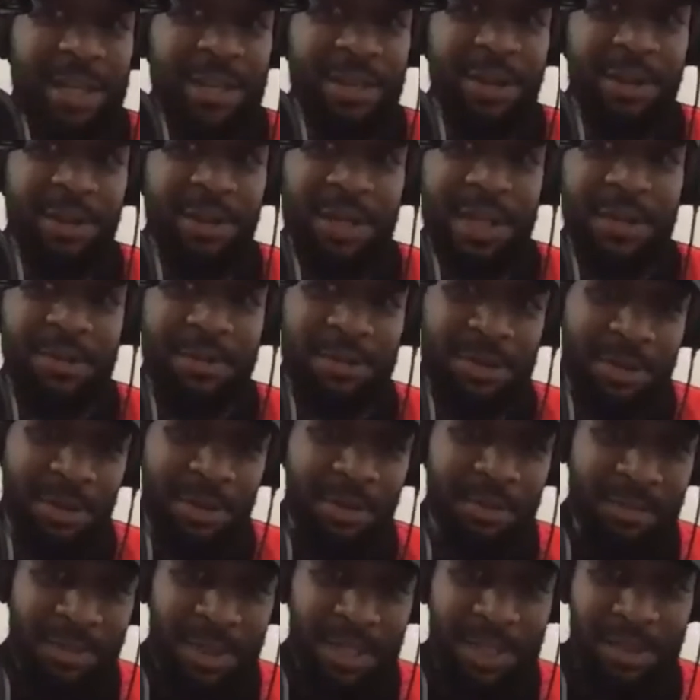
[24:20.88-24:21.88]
thought they was
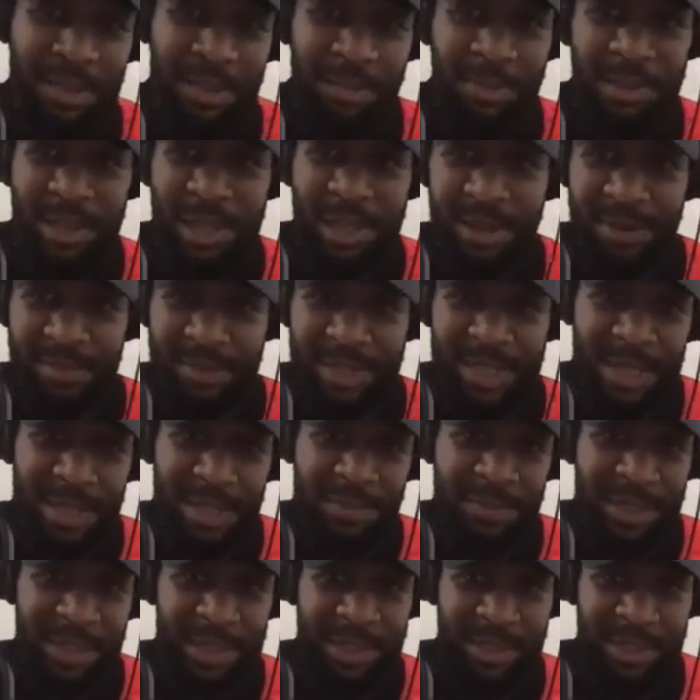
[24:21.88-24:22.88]
going to be a playoff
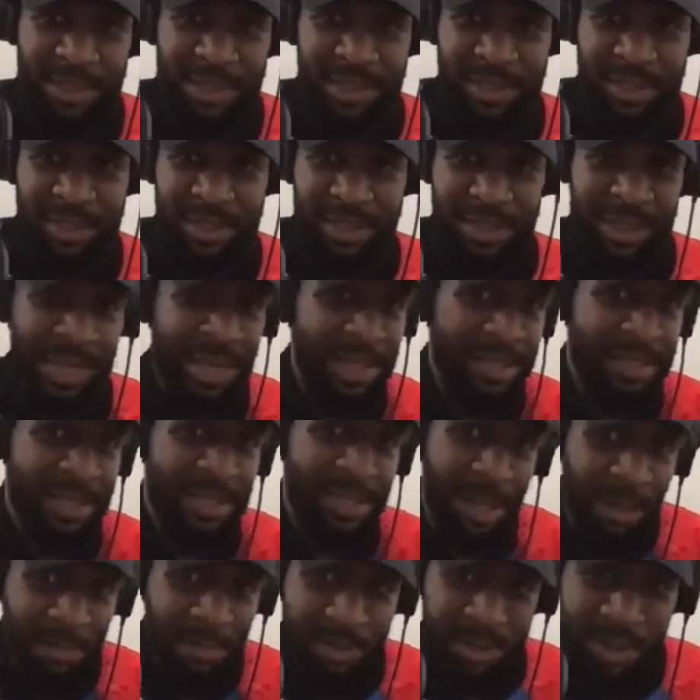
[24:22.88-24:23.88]
team in the next
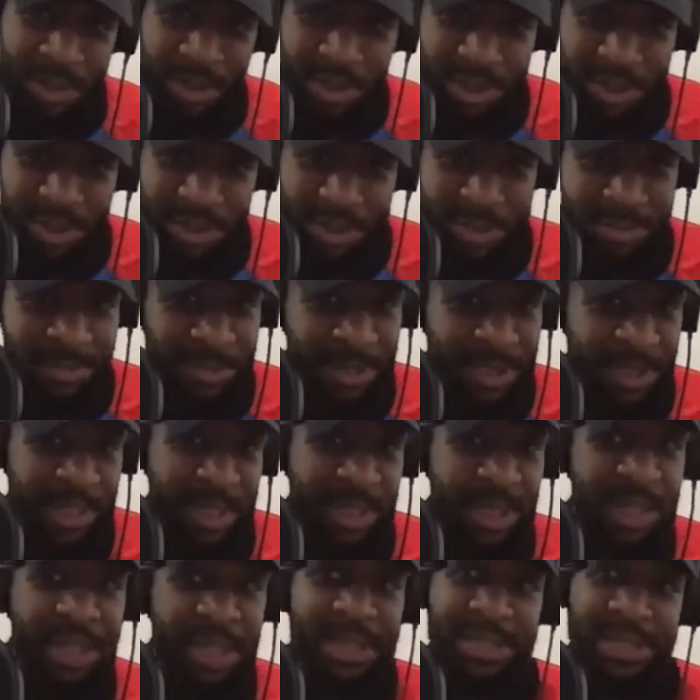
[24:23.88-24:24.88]
couple years, but it
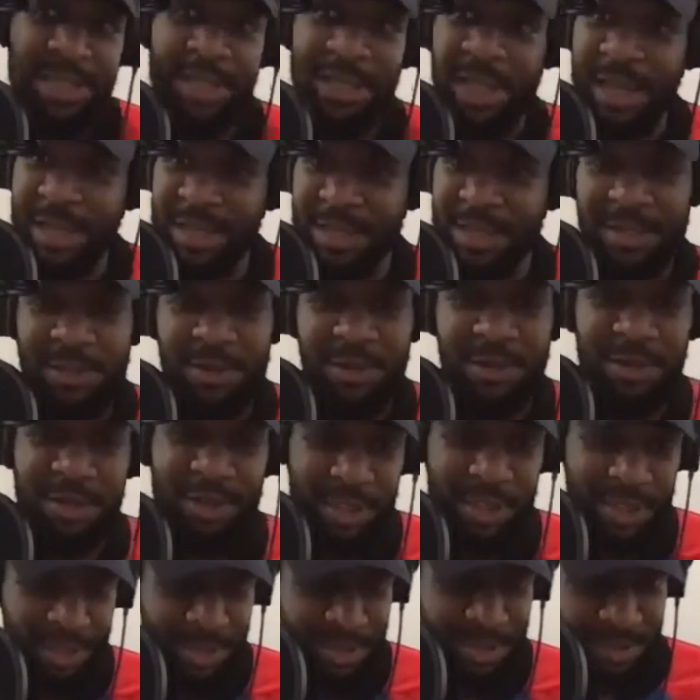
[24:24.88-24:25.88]
seemed like it's starting
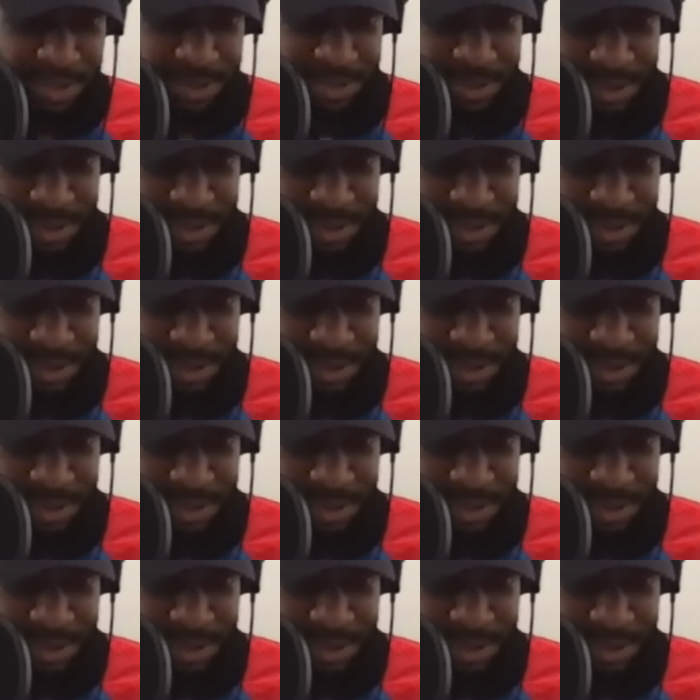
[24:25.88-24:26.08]
this year.